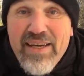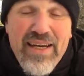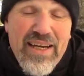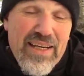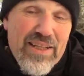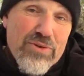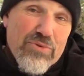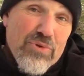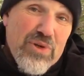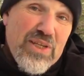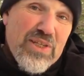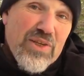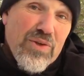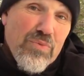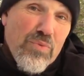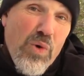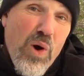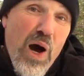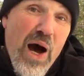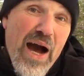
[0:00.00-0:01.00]
And the
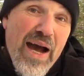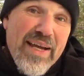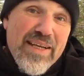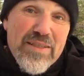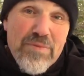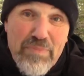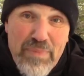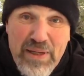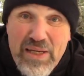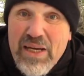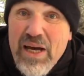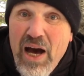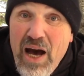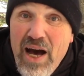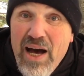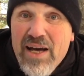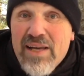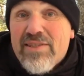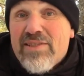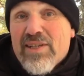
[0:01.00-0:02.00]
reason why is
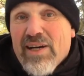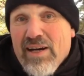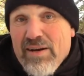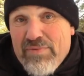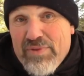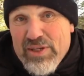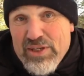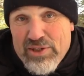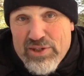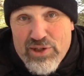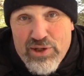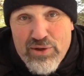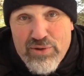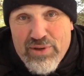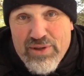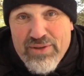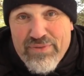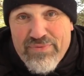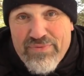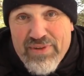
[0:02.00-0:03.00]
because of the
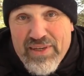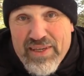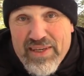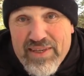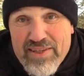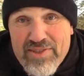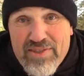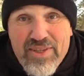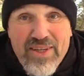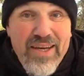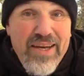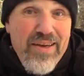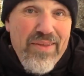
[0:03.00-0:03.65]
duty fees,